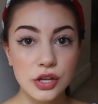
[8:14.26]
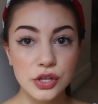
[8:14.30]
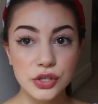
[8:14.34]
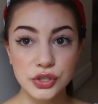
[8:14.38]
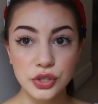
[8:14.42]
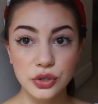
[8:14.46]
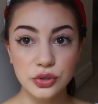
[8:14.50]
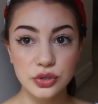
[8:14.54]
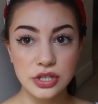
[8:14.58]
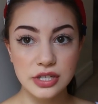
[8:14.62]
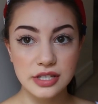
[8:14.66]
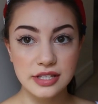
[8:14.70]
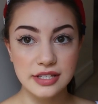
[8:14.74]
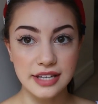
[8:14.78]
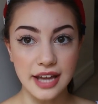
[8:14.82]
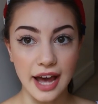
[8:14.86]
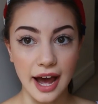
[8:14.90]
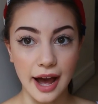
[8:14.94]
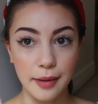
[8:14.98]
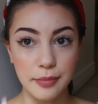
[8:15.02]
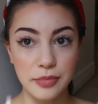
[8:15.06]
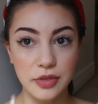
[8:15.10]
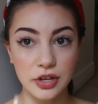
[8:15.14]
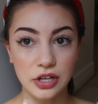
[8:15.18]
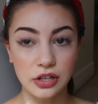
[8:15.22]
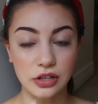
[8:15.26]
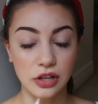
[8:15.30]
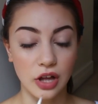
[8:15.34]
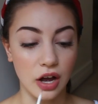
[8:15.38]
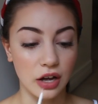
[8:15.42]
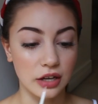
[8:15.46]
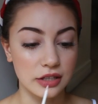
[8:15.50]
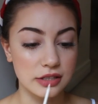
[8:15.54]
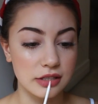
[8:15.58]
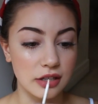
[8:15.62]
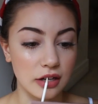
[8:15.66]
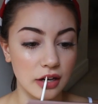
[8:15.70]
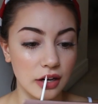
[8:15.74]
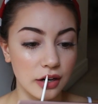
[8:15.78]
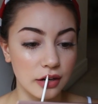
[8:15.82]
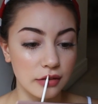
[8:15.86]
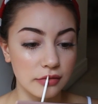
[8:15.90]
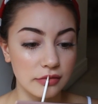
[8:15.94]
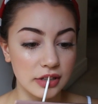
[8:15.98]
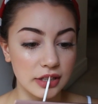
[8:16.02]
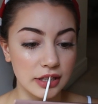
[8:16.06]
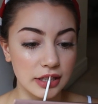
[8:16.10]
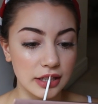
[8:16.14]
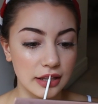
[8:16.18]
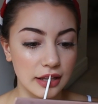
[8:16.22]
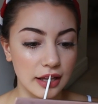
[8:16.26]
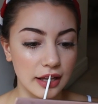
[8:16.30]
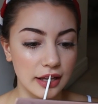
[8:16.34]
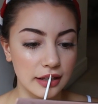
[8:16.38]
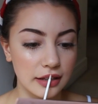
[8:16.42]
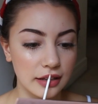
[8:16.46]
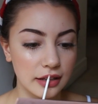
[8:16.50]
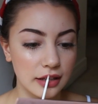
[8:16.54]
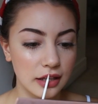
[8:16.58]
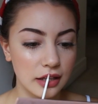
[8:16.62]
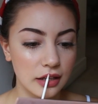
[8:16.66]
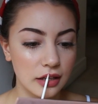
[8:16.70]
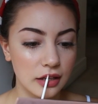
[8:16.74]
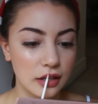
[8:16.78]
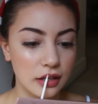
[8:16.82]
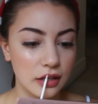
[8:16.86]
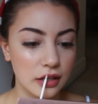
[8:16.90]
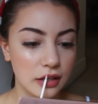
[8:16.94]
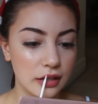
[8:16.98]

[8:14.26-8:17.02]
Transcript: So just dab the gloss on really lightly.